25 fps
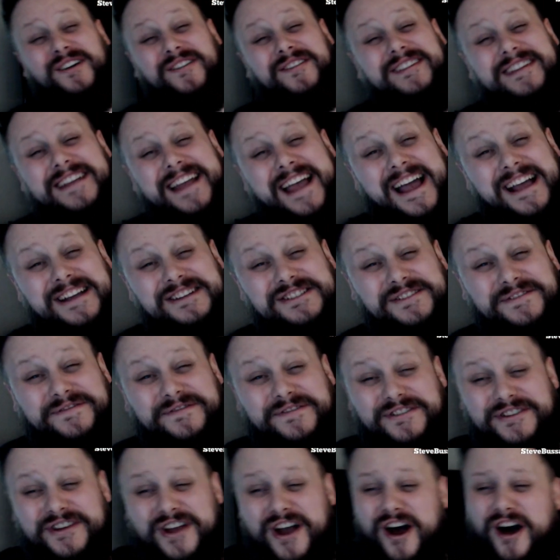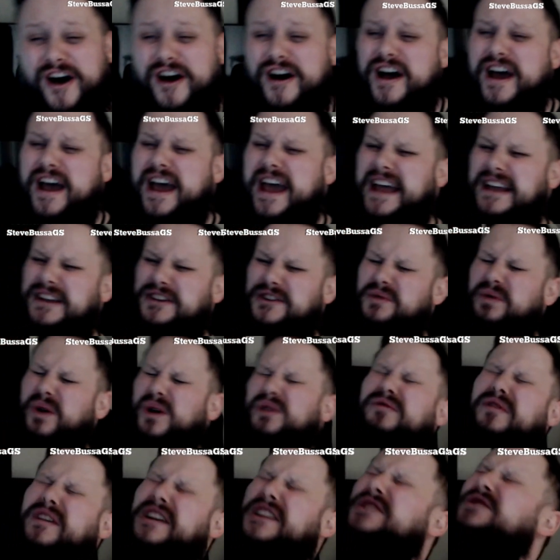reaction for y'all, and you
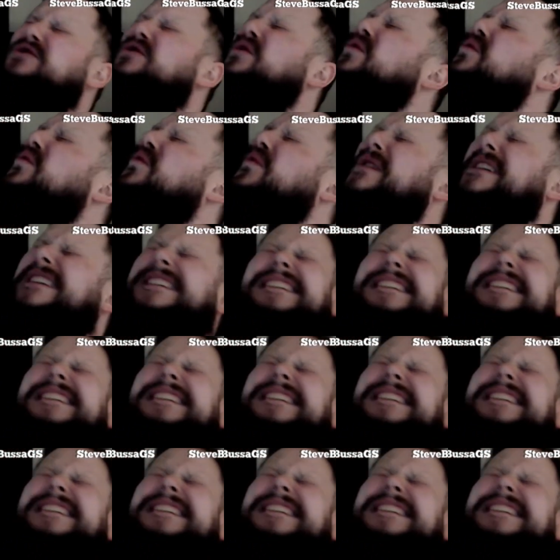already know what it